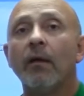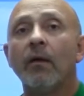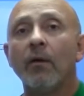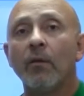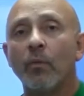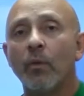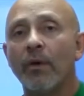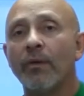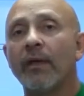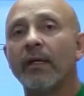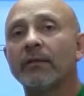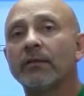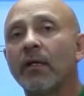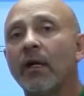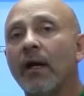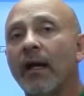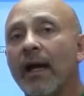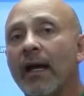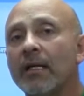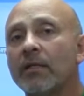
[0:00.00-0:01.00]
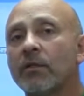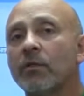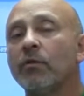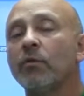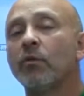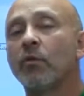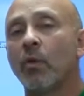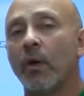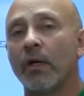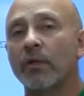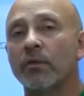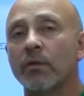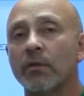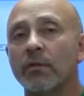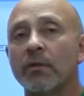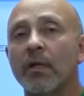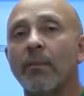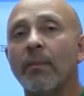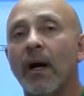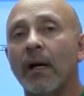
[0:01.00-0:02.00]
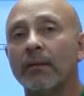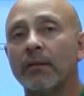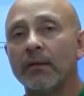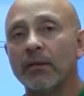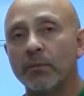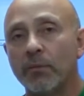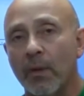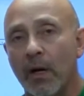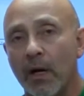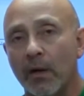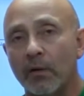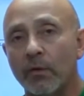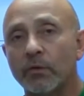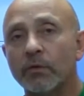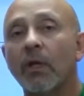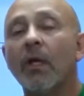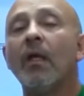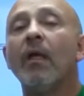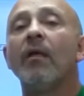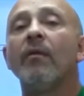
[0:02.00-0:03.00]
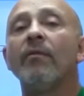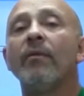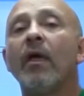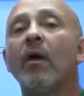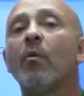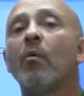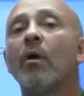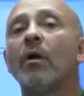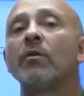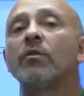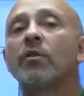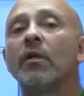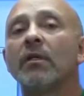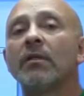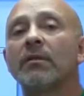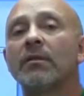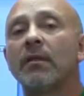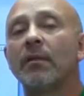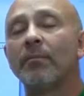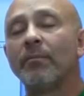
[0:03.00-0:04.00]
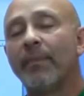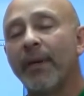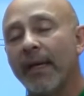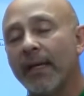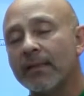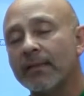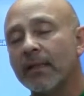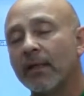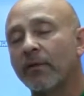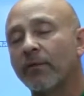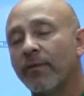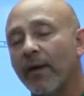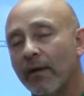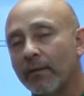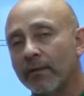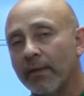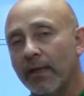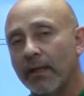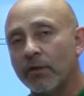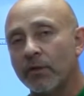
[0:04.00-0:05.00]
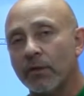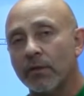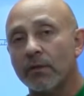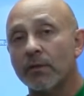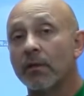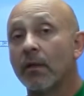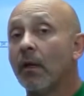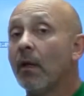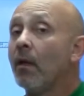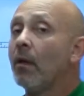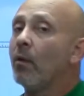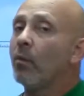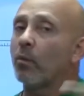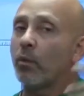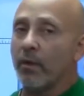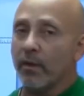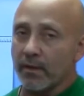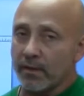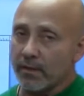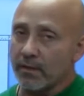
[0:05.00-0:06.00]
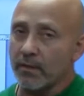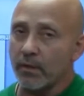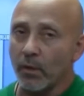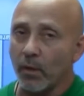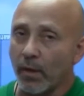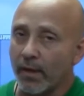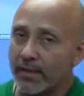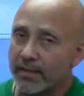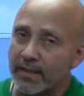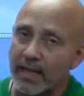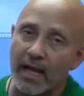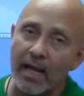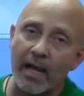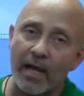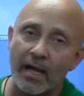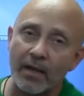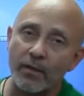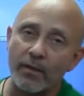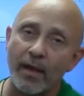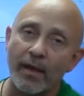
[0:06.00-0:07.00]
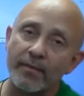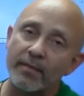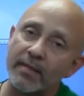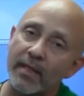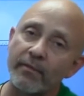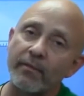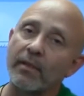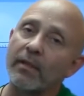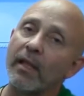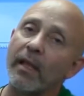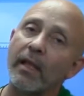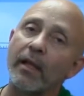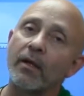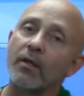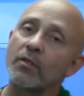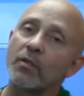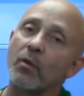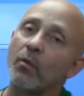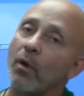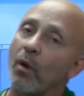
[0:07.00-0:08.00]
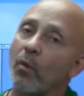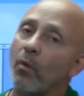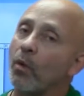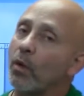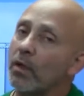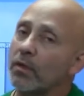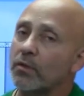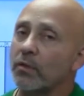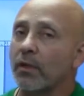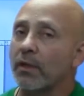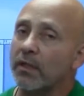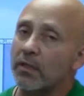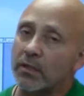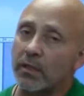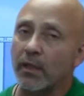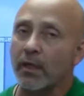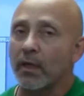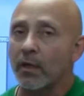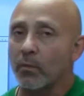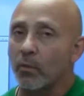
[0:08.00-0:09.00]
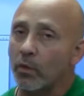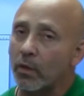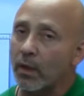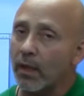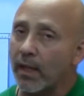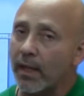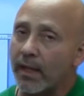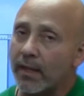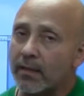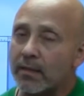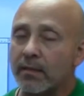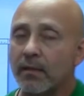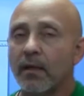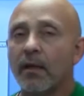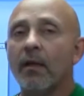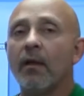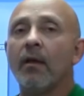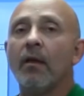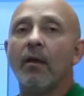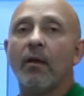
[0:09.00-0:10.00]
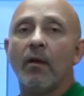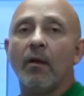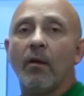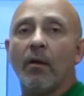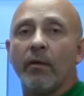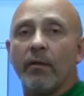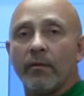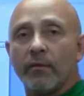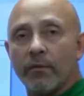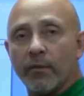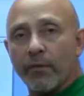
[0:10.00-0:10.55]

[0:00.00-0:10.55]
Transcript: when they start asking you questions about these models. They want just the basic foundations. Whether it's the OSI, you have seven layers and what works on each layer more or less the